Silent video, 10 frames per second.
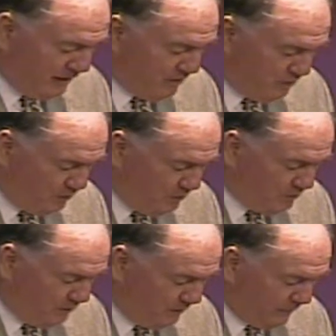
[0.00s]
like
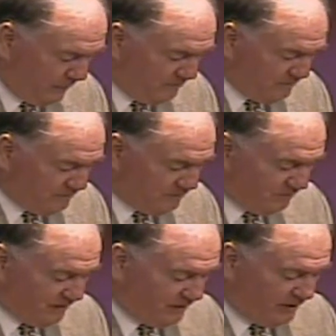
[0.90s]
wool.
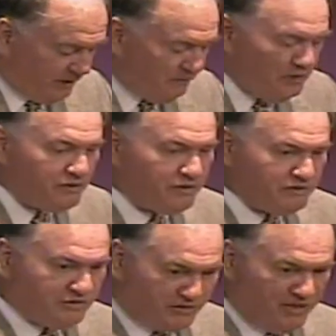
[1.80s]
If you
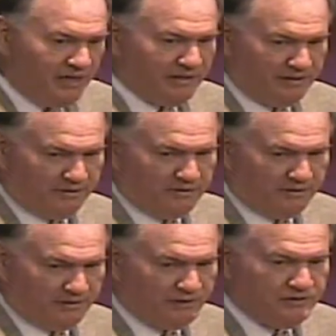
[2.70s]
consent,
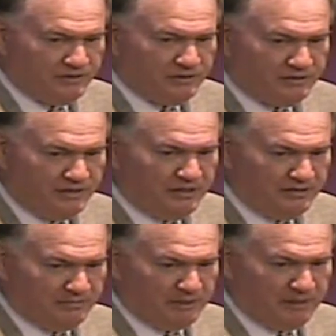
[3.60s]
there's the
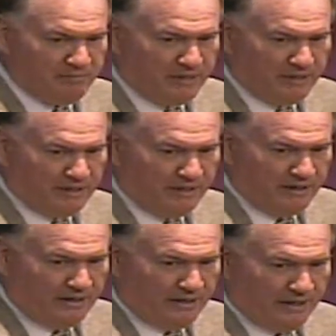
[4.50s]
decision being made.
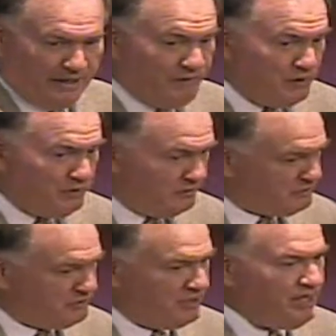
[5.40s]
If you
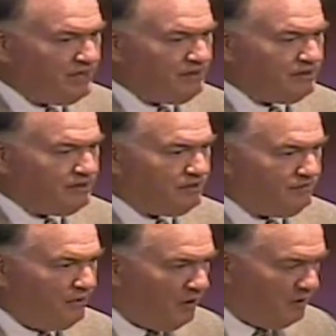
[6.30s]
consent to
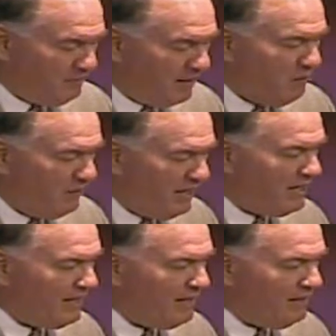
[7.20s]
follow my
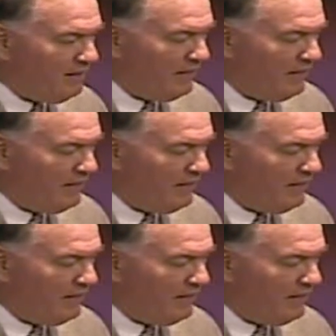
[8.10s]
way